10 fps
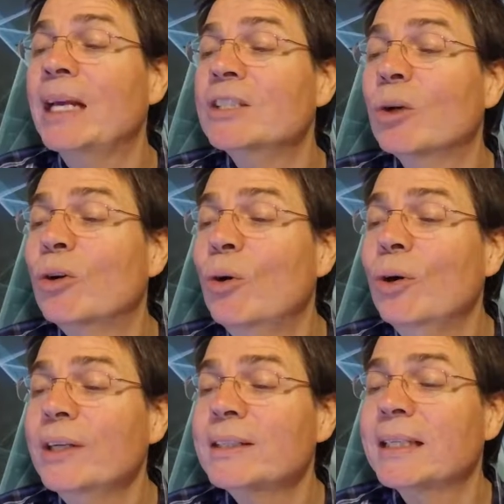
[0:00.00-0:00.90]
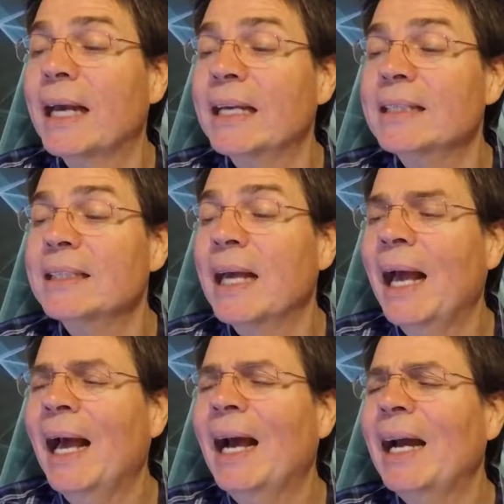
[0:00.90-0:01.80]
So Court says,
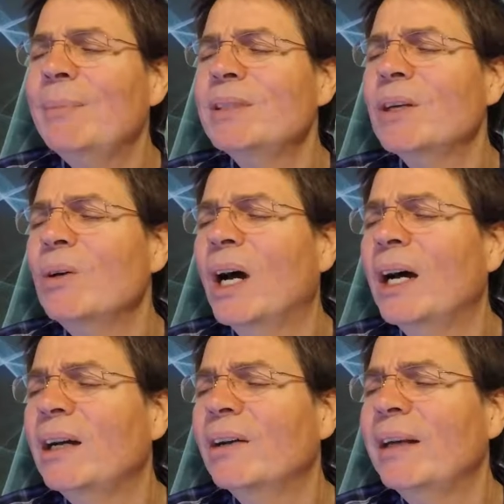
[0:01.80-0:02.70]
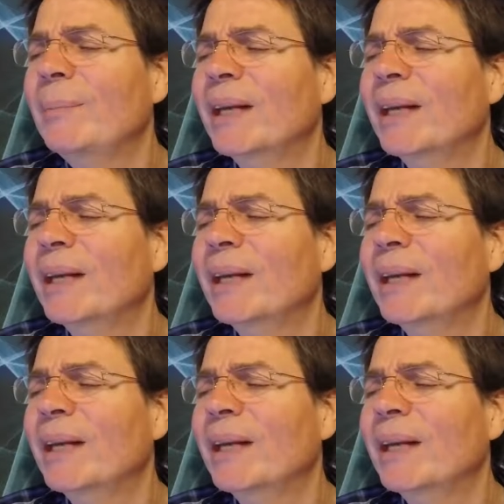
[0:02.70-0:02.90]
I'm so hungry,